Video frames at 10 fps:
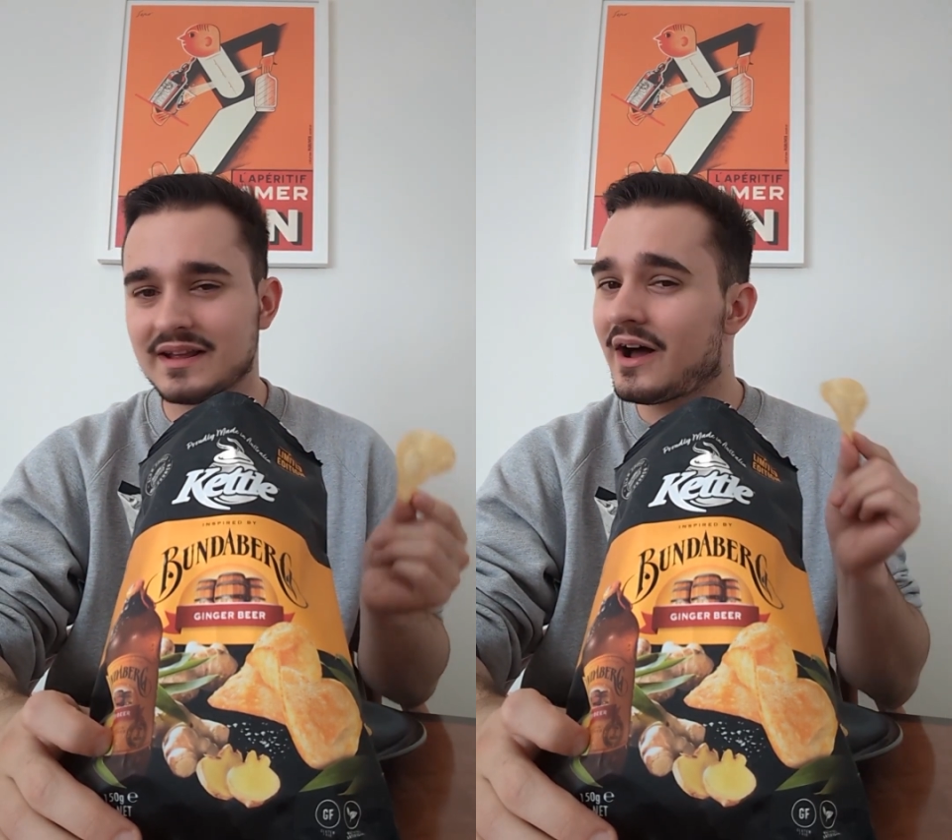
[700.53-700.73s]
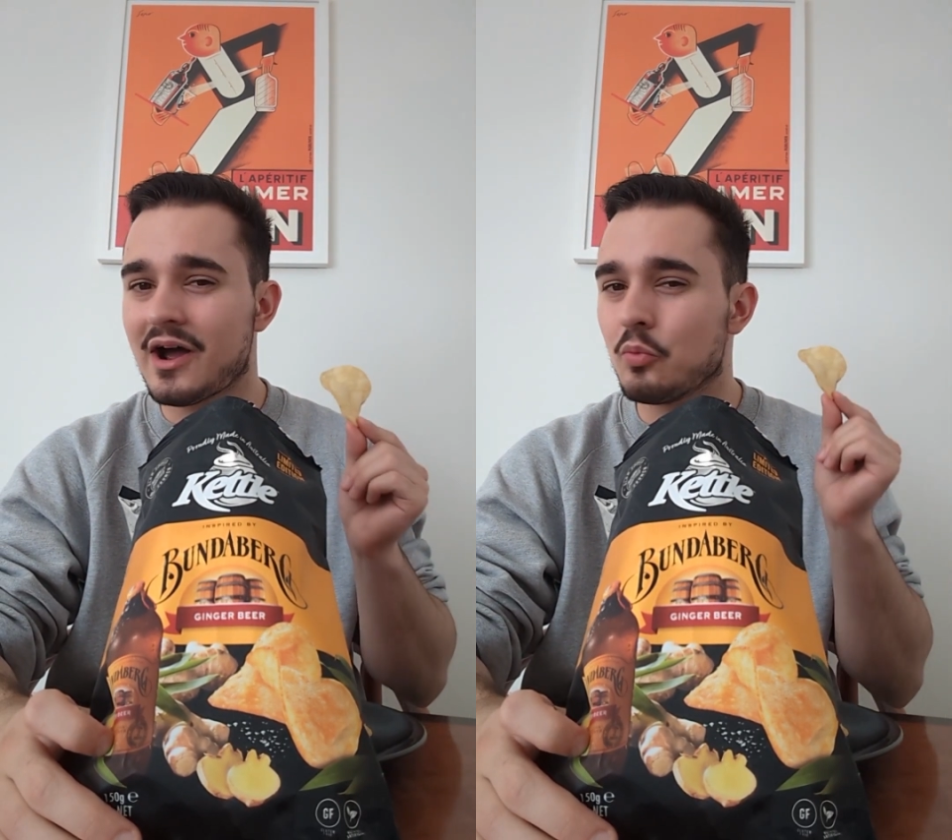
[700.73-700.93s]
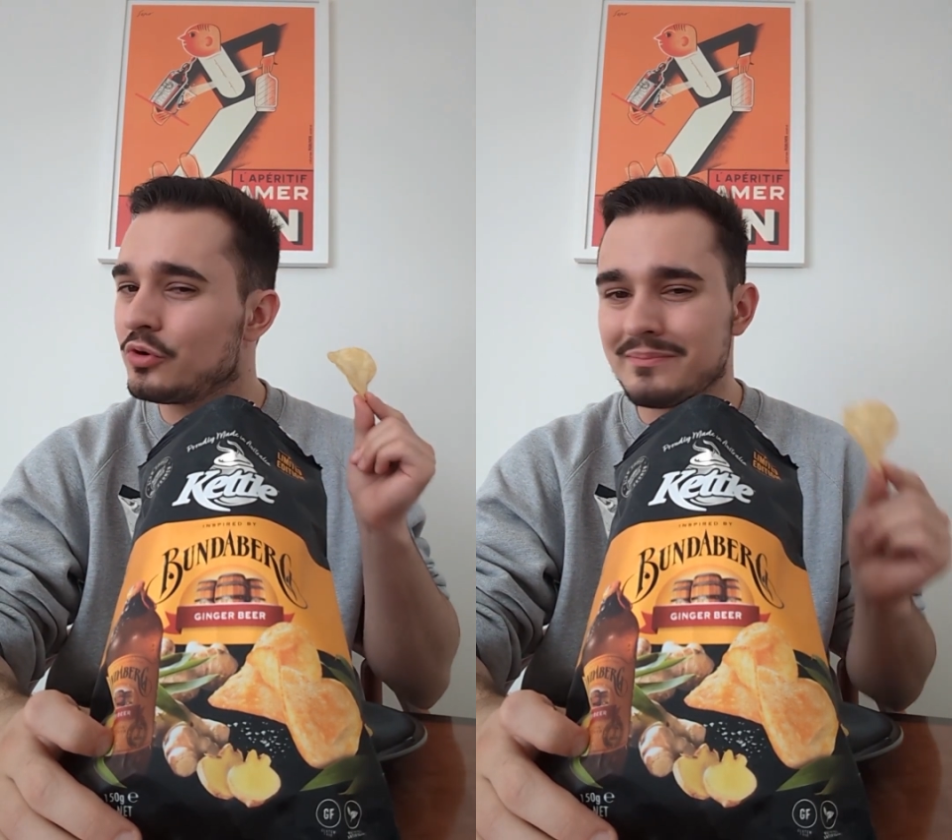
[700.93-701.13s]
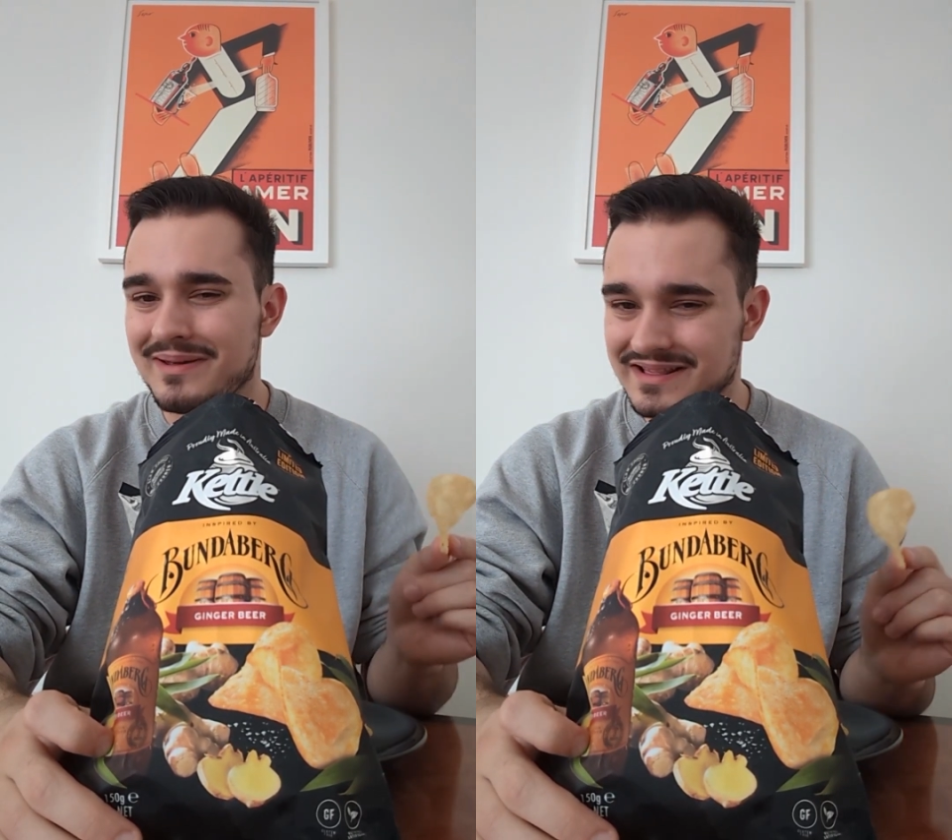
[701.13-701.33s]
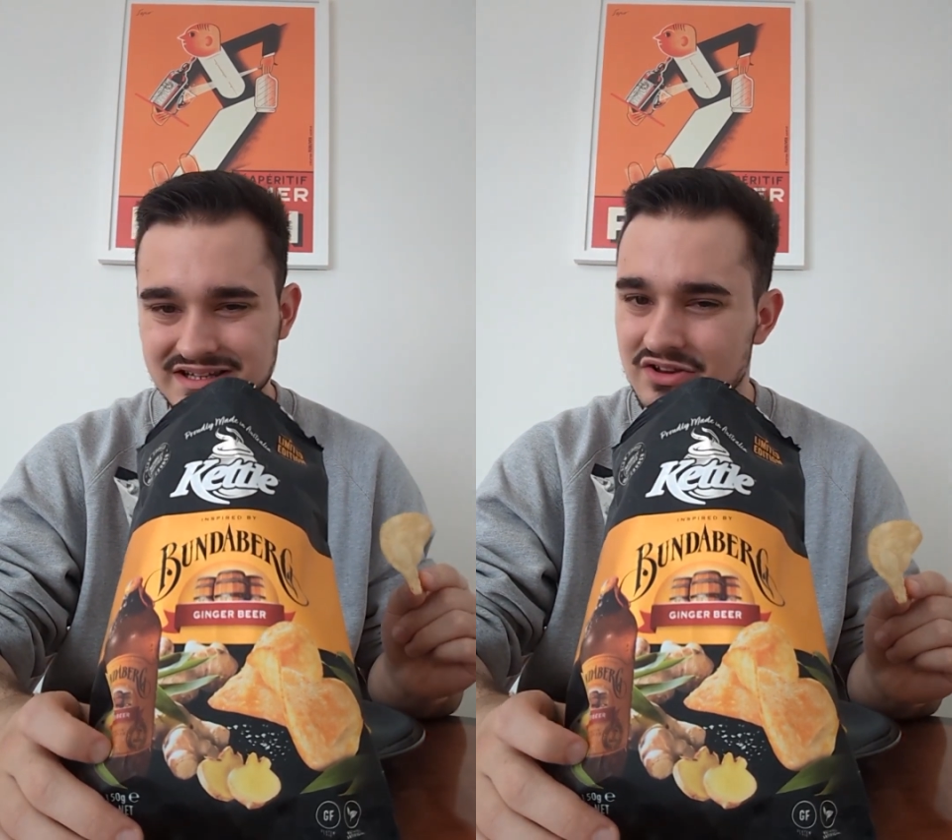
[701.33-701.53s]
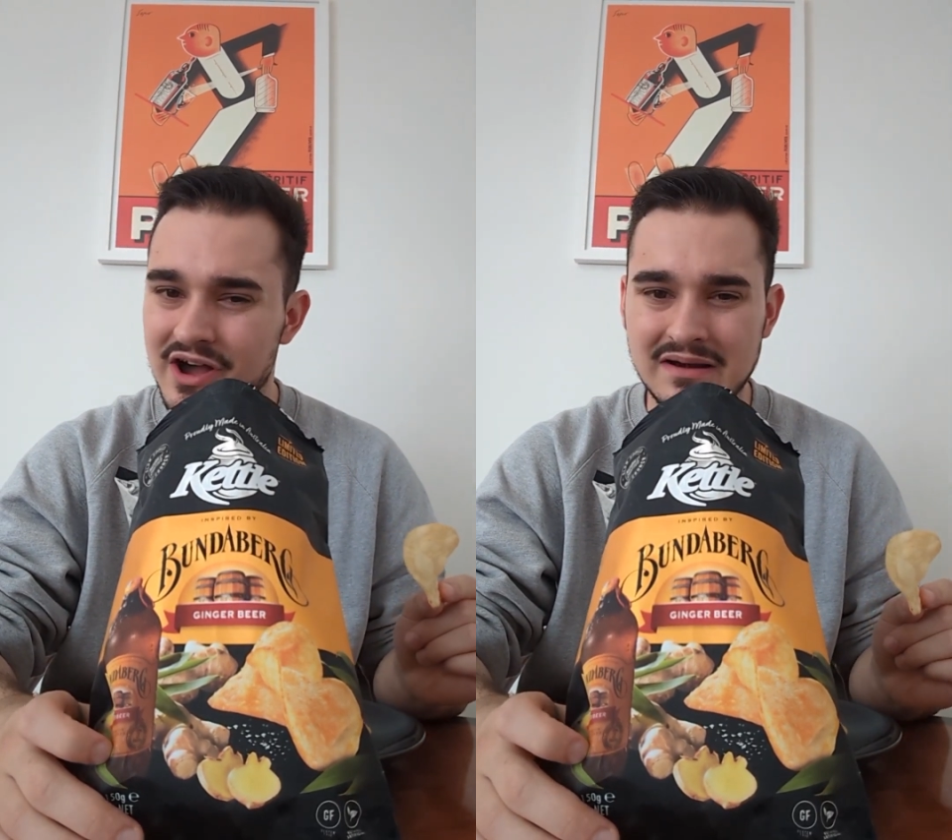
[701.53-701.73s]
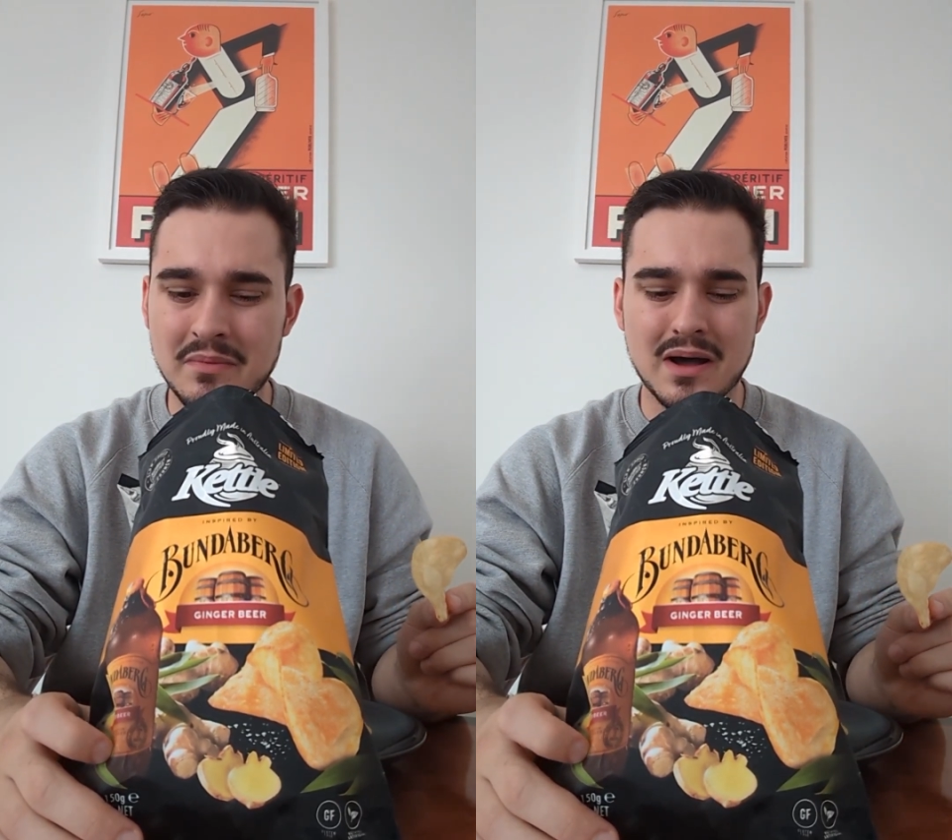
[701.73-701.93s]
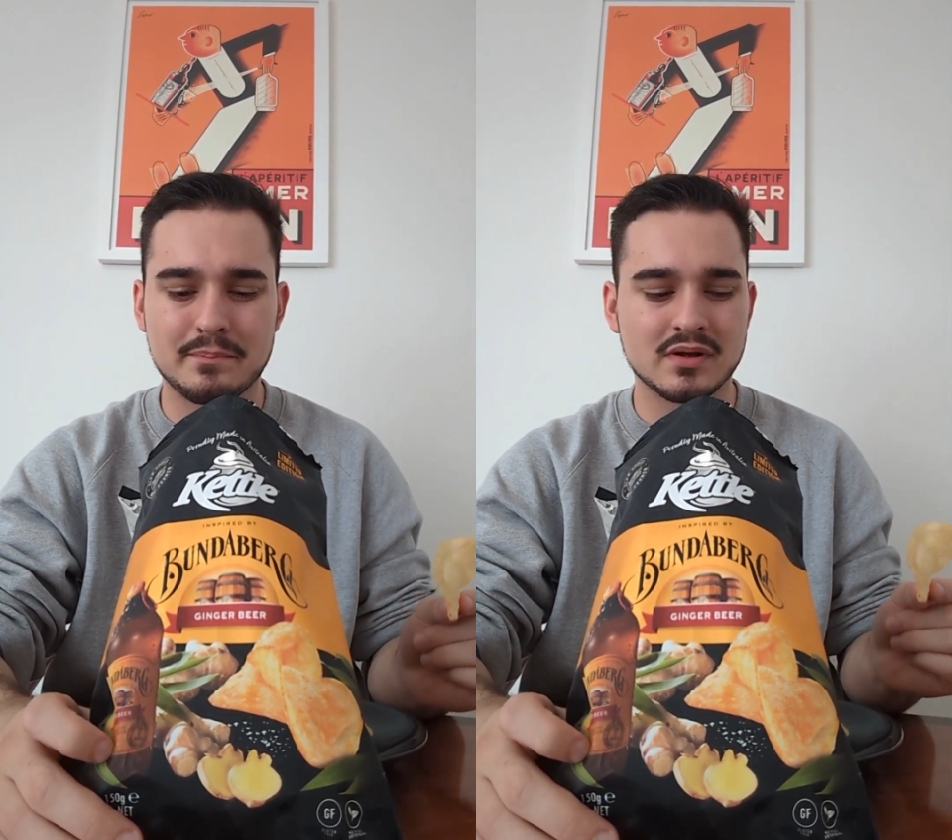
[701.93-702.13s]
I wouldn't pick this item
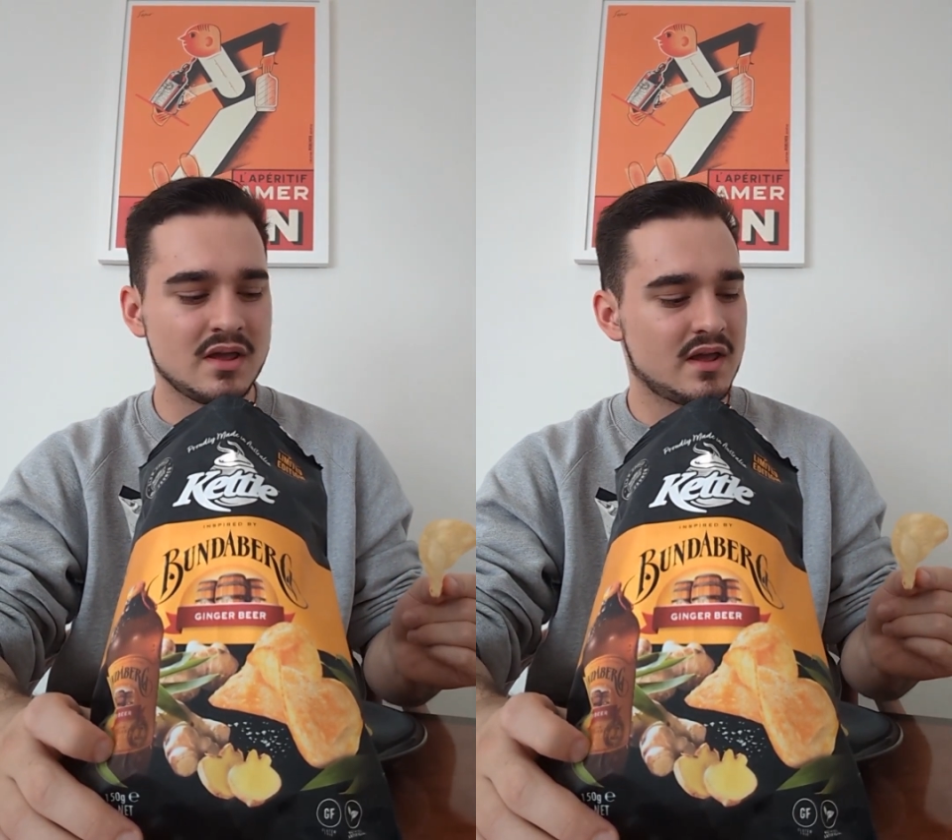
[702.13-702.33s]
up.